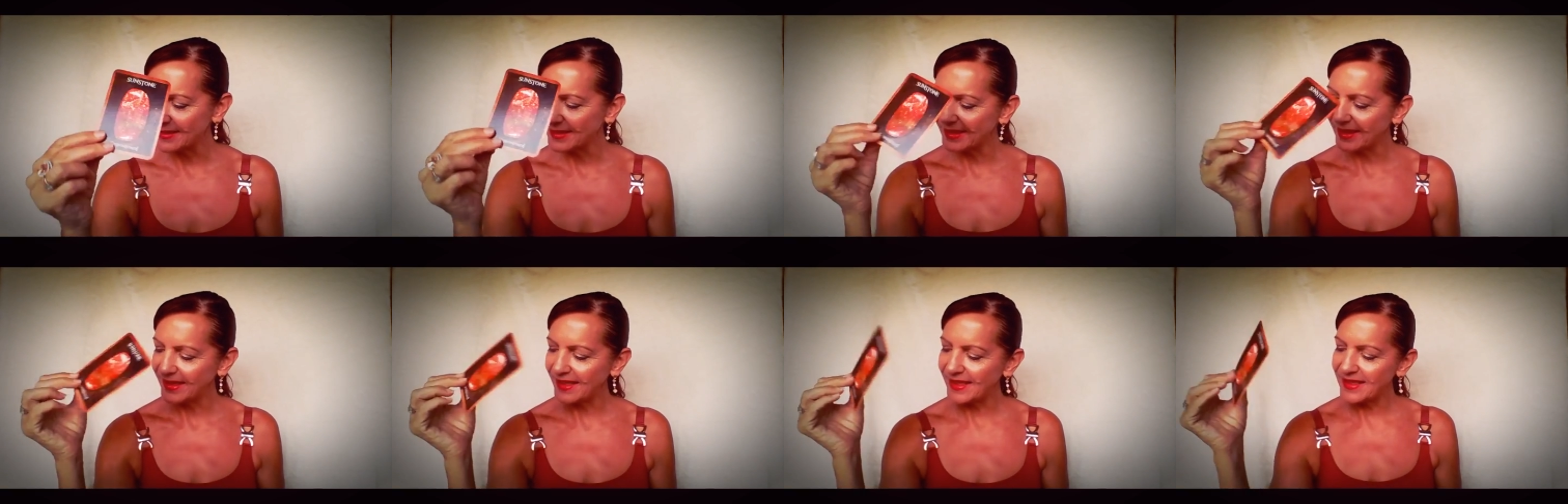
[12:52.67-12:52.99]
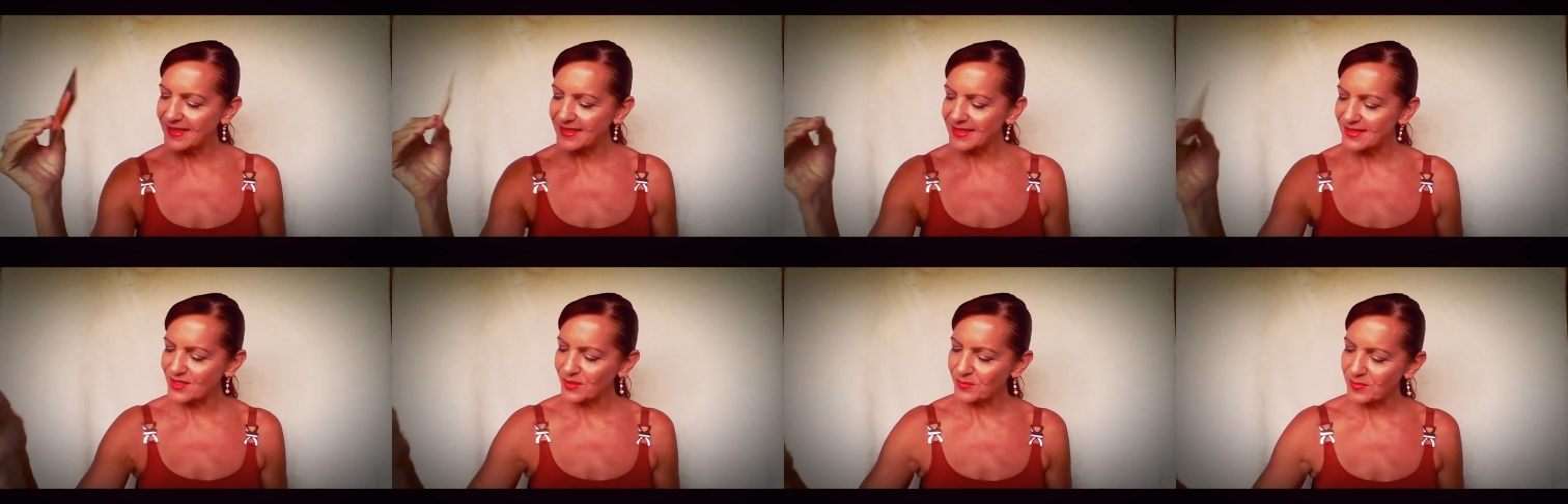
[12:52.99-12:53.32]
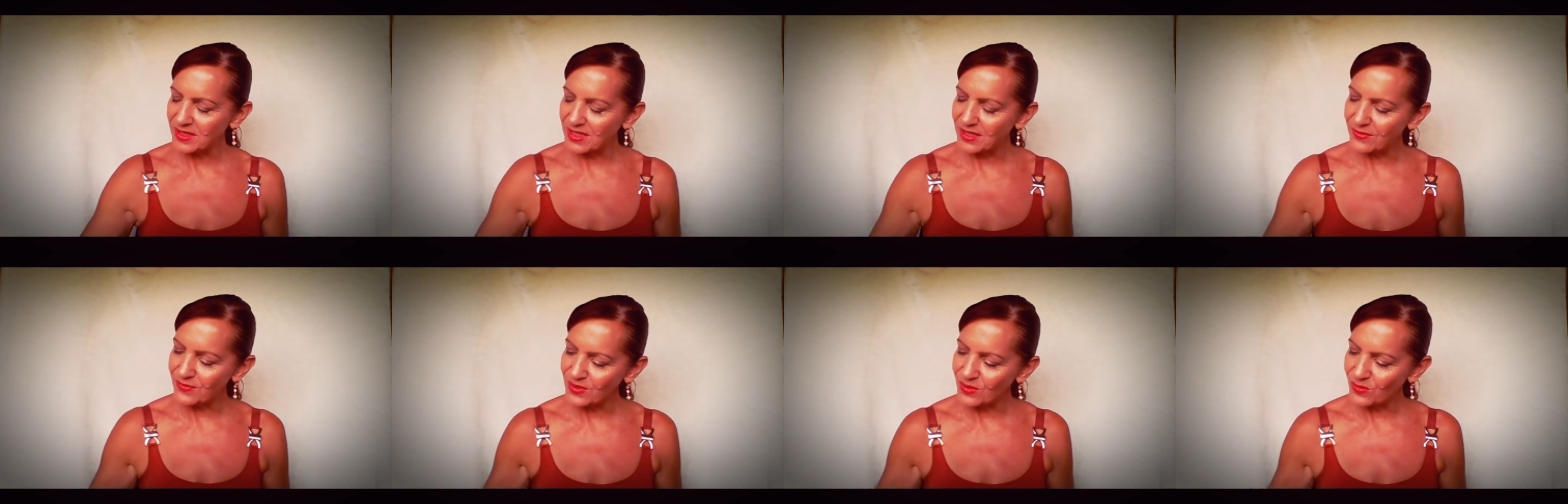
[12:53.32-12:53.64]
Yeah, stop
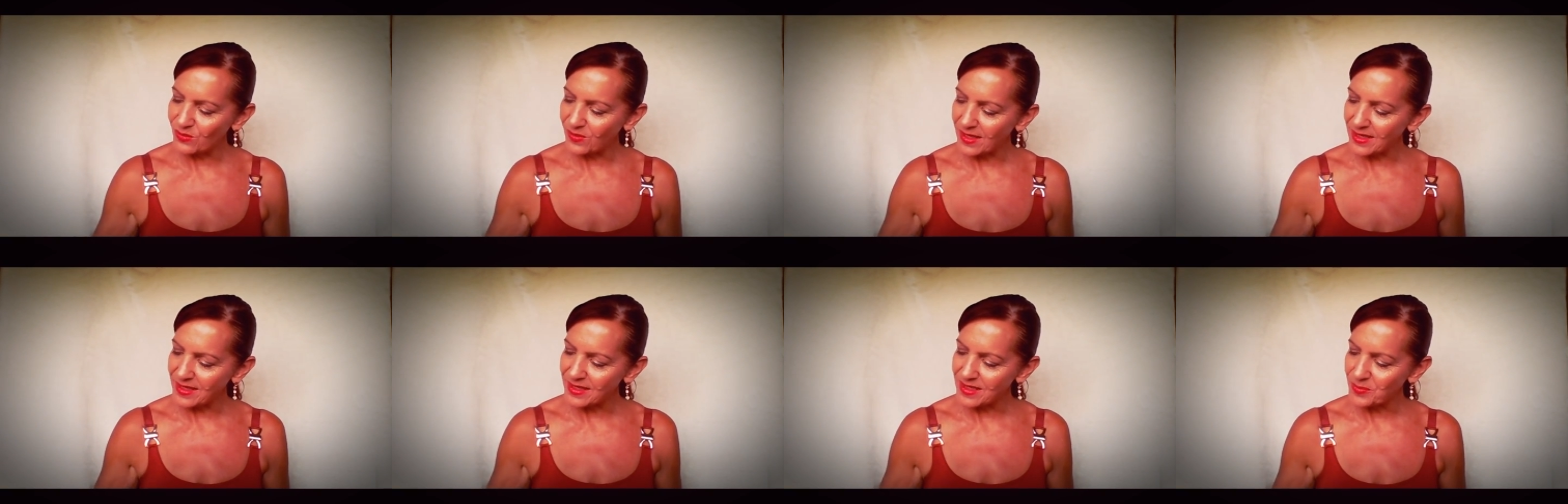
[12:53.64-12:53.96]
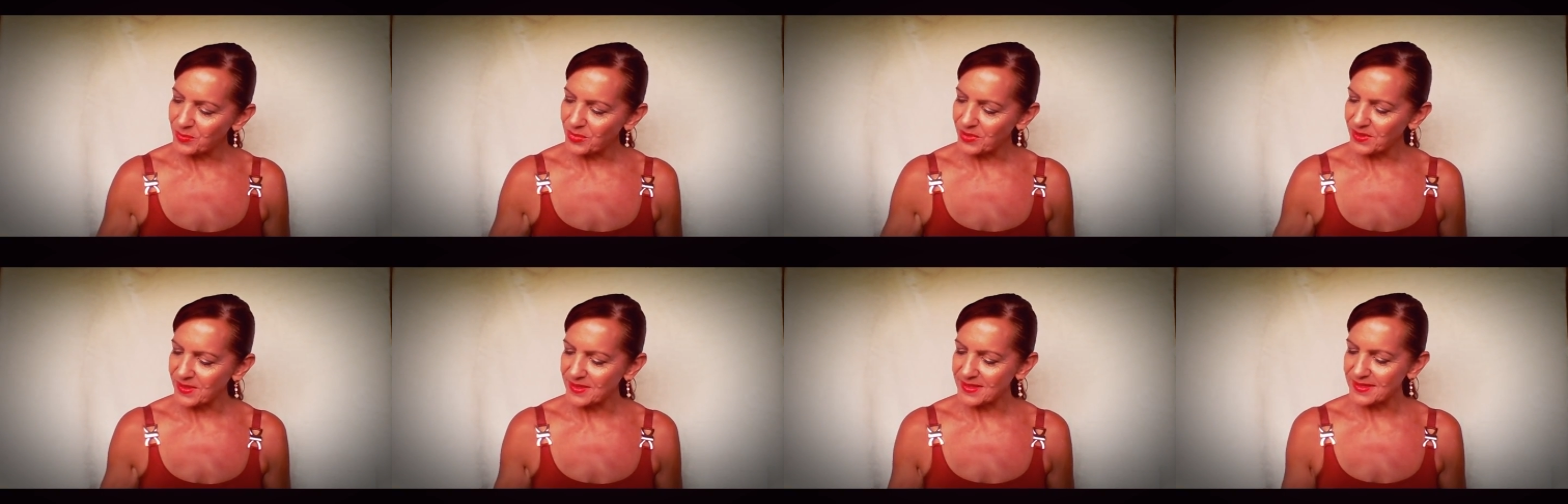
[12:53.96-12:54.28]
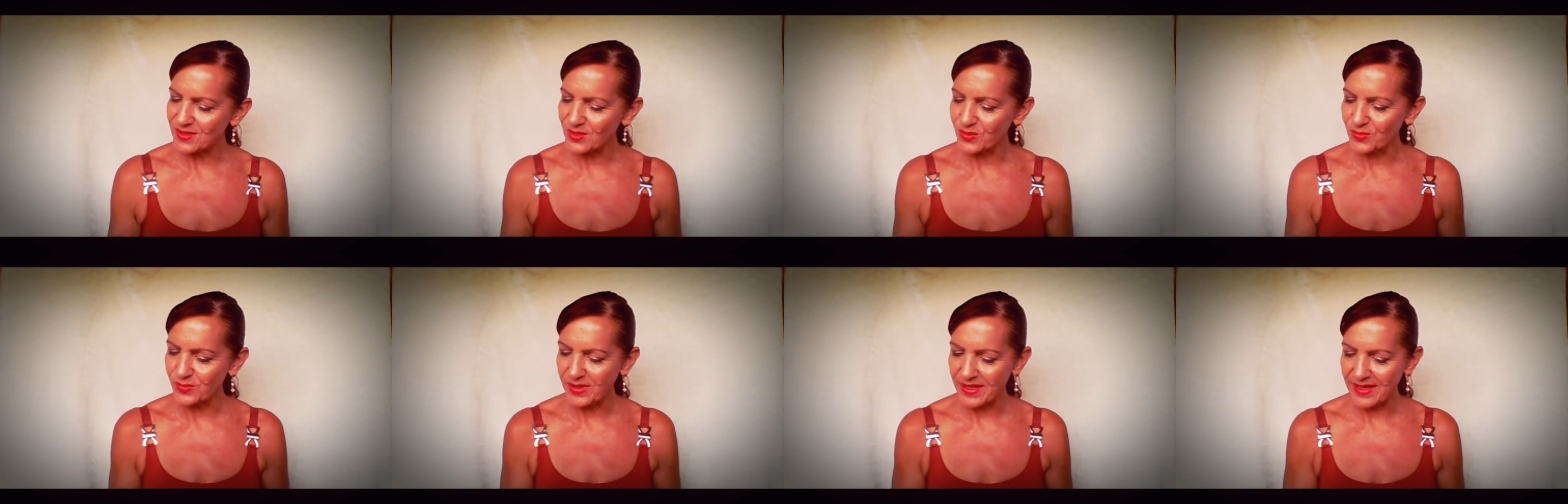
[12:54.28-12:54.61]
giving away your
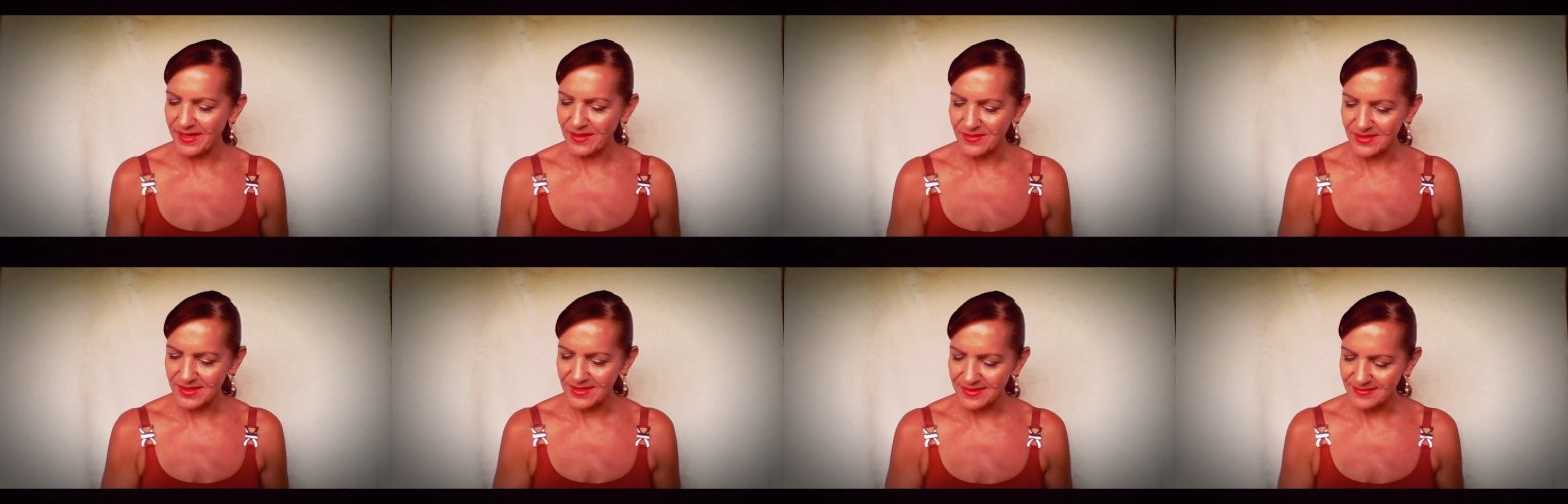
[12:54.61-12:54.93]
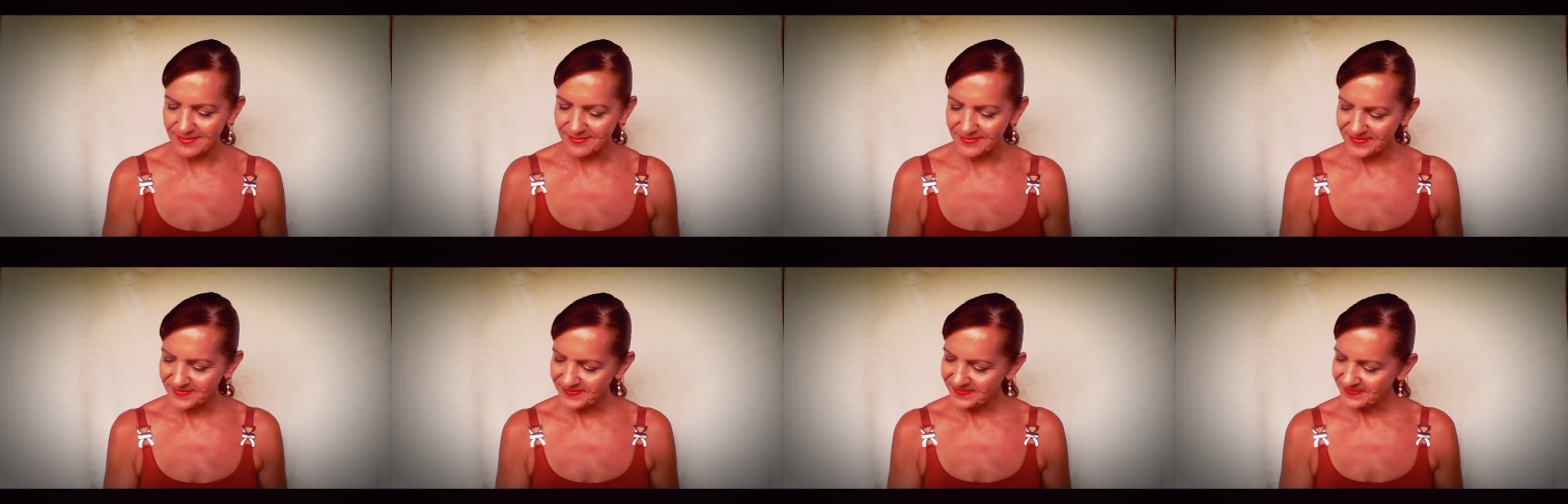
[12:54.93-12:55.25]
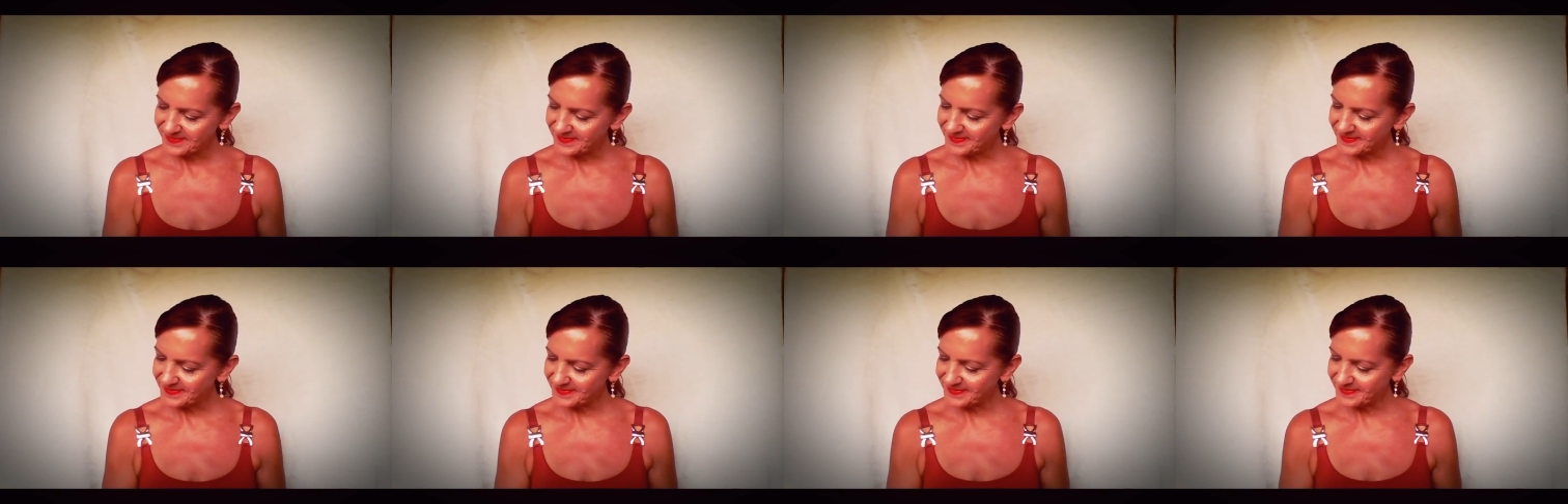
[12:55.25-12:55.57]
personal power.
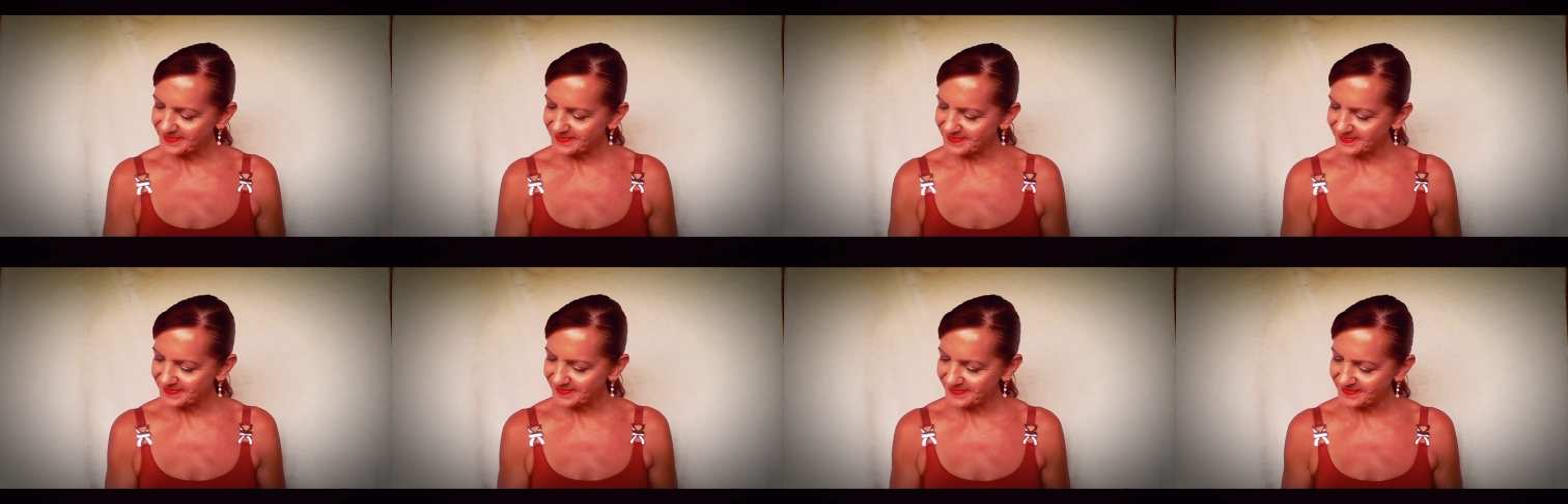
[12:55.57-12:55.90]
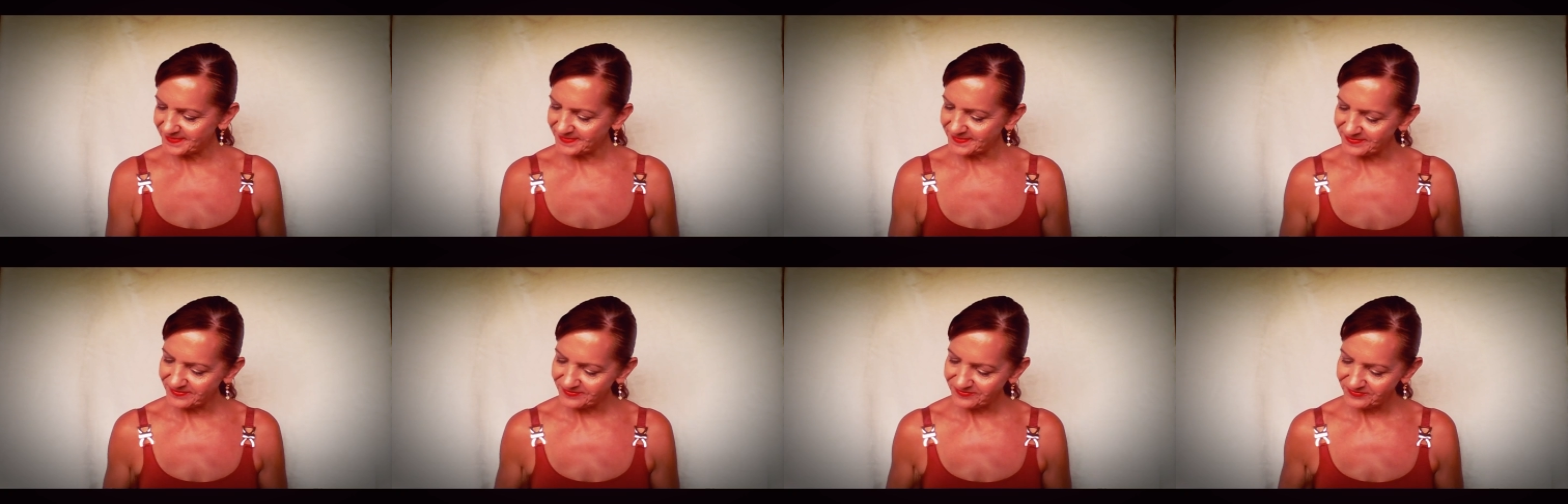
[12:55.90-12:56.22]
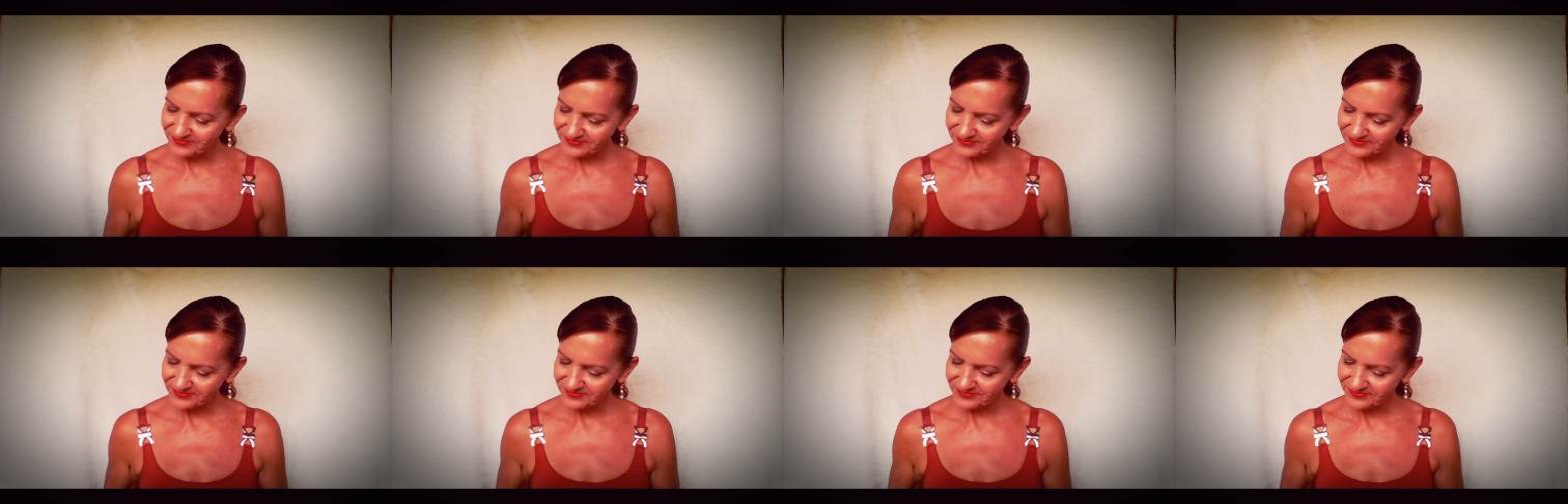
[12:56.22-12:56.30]
Mm-hmm.